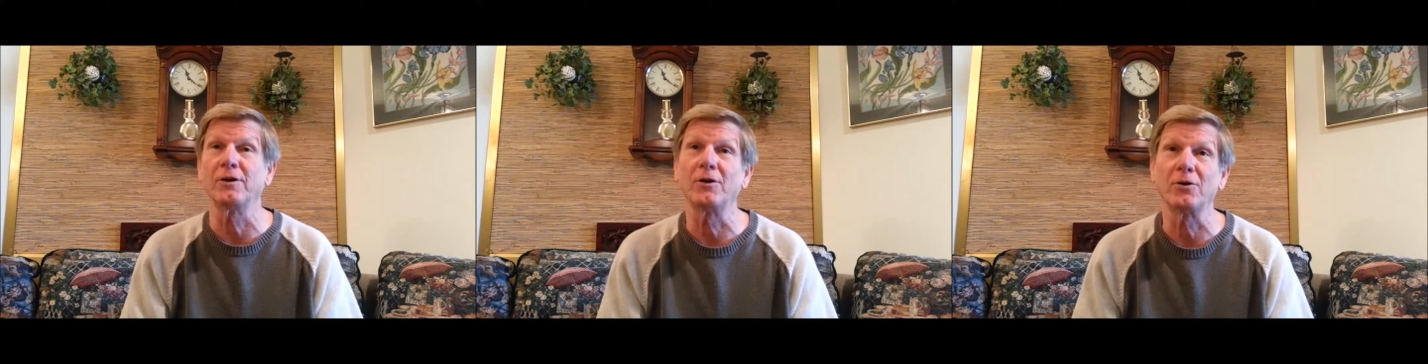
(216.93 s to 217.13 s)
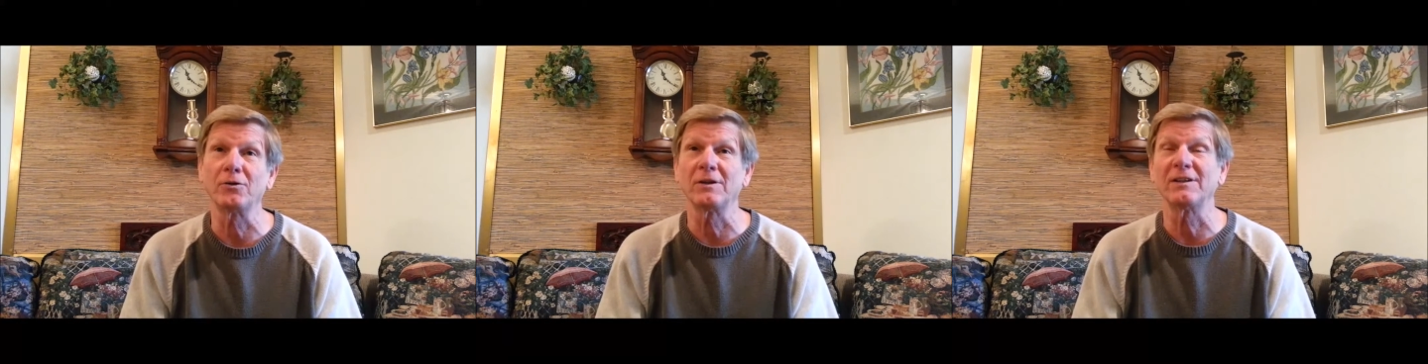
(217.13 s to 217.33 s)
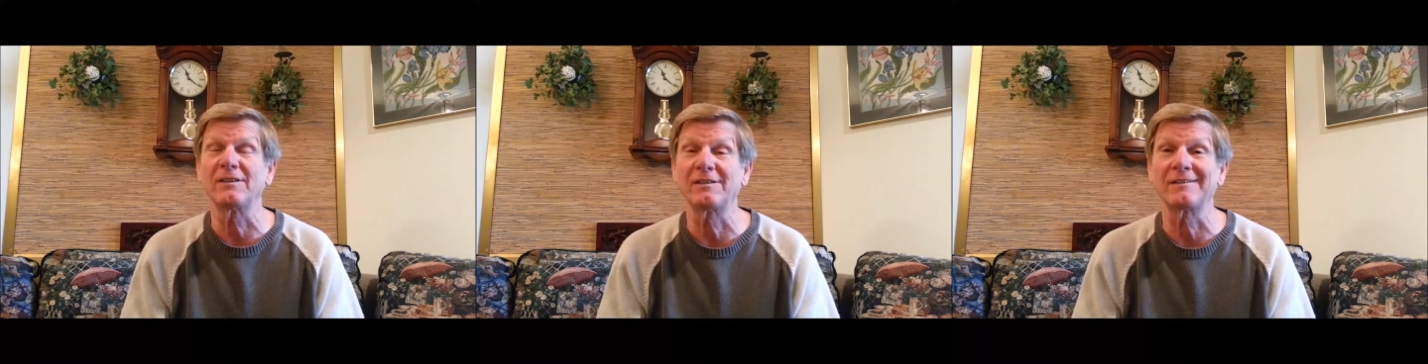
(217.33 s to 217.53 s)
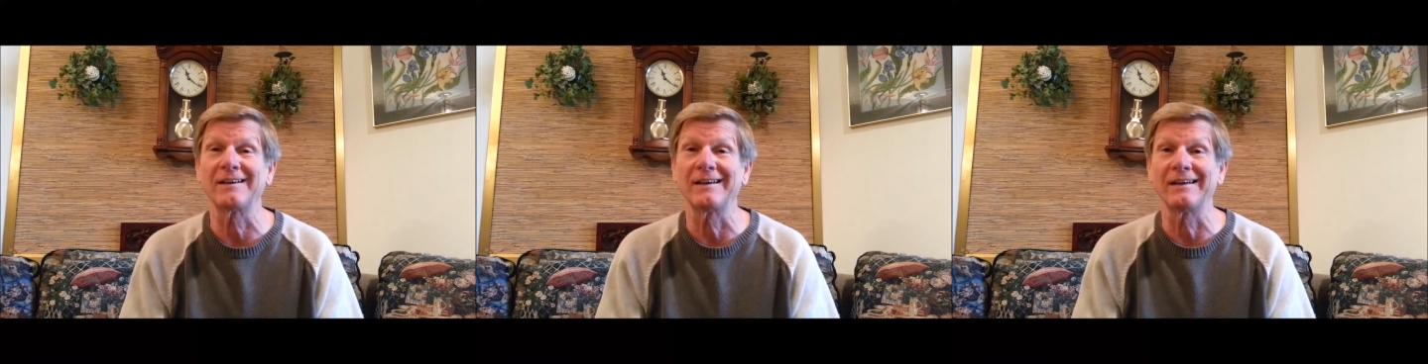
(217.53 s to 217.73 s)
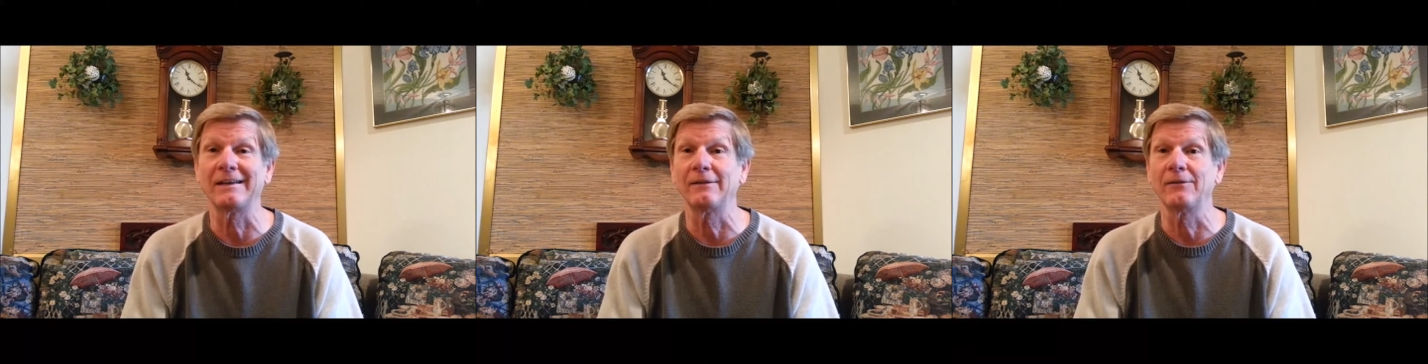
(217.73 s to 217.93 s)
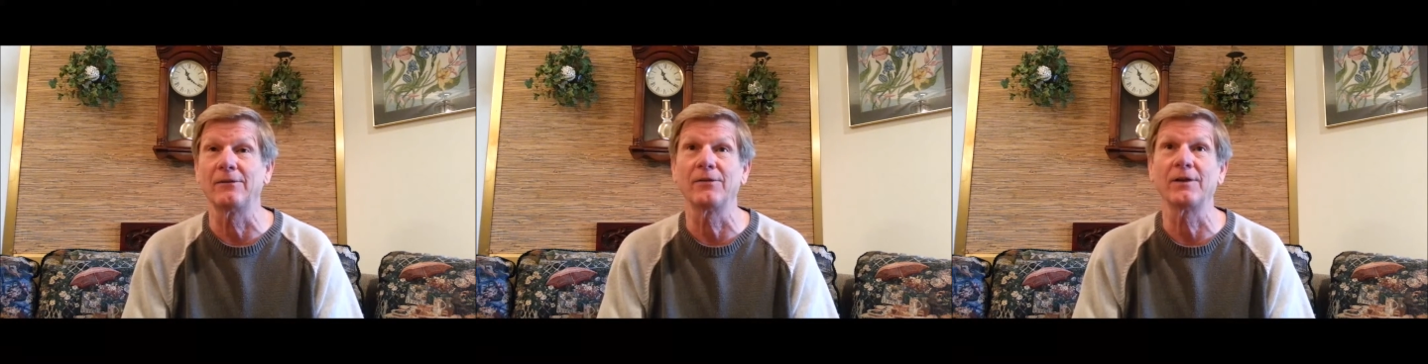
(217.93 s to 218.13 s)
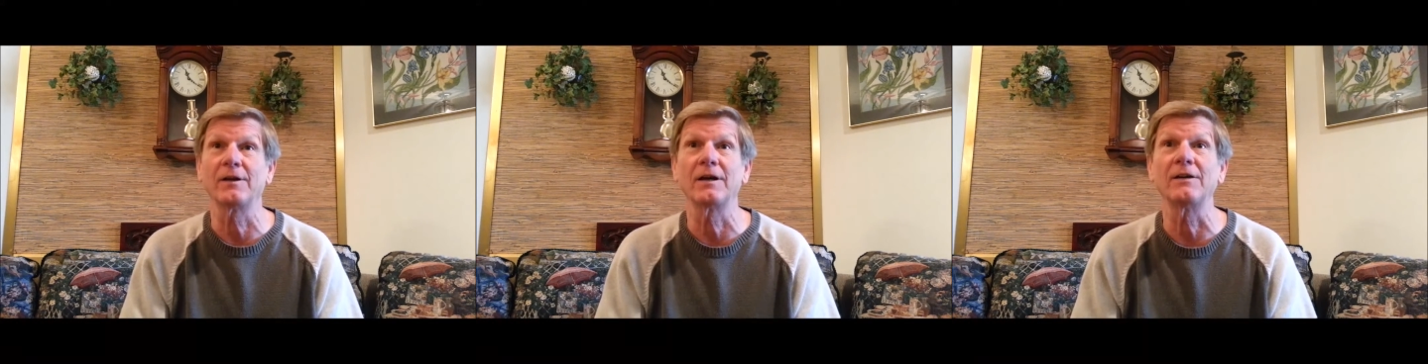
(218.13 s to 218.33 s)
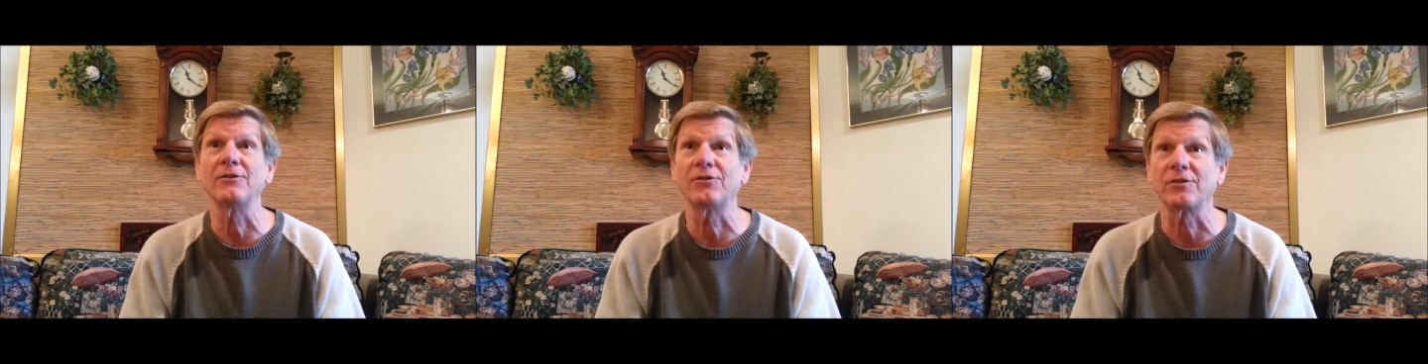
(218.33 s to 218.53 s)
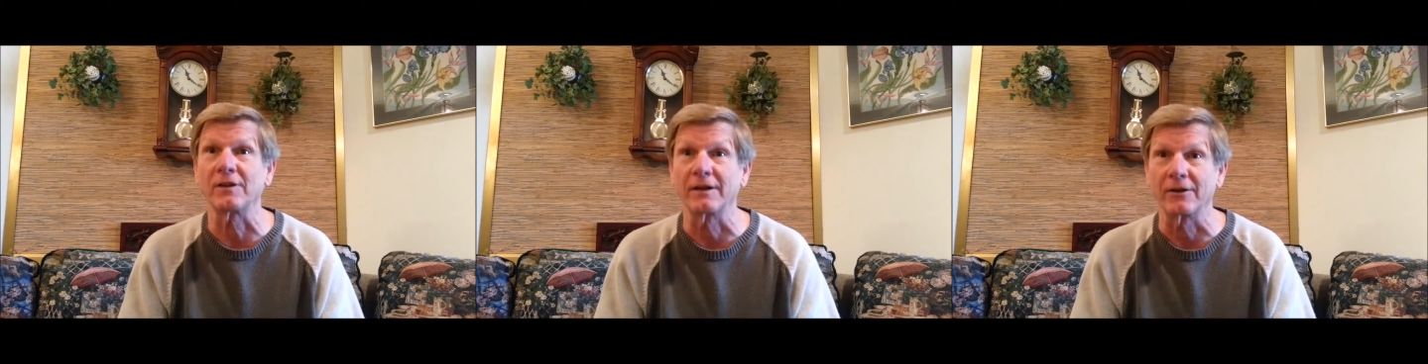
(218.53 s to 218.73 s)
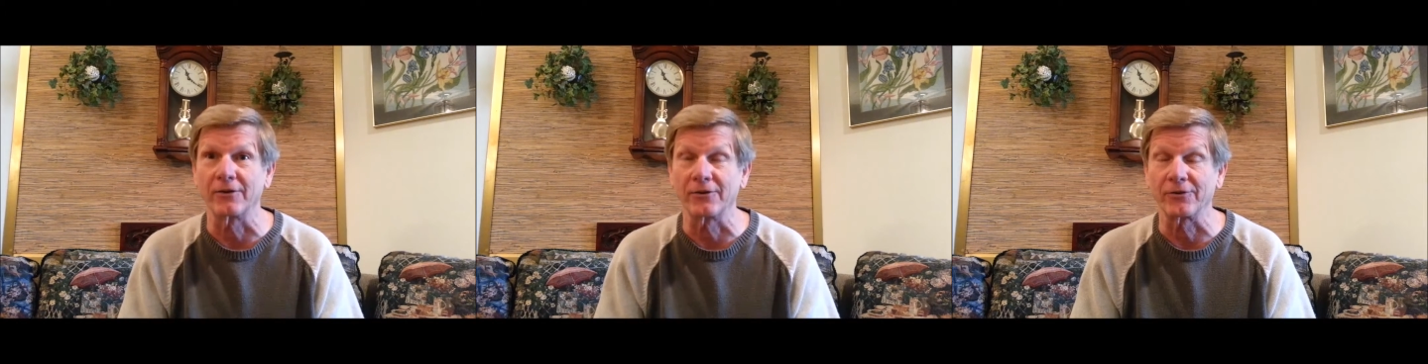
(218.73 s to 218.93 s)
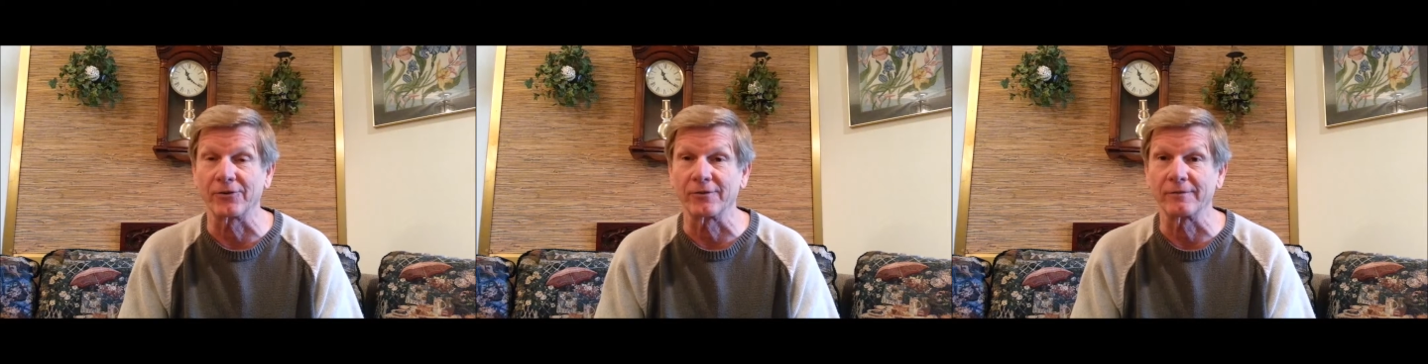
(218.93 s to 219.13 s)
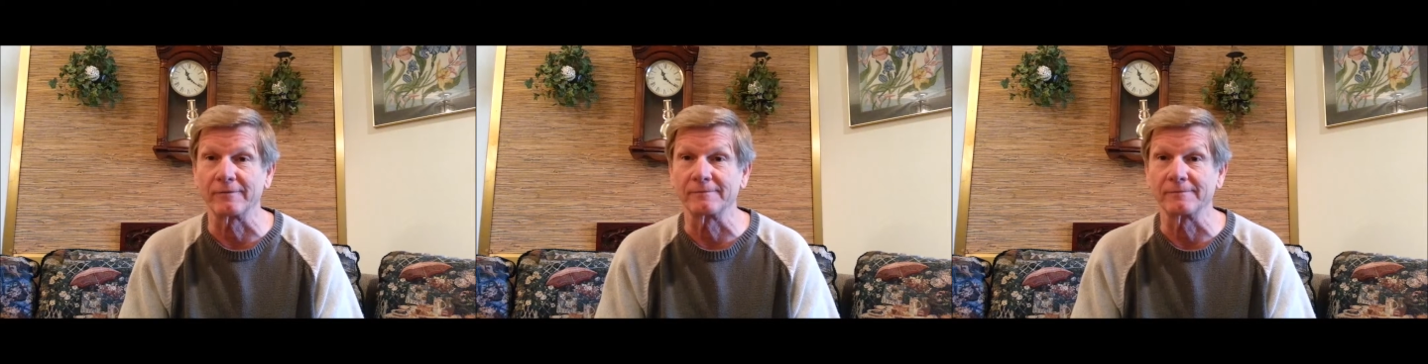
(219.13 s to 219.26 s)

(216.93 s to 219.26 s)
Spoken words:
oh, let's say, the gunslingers.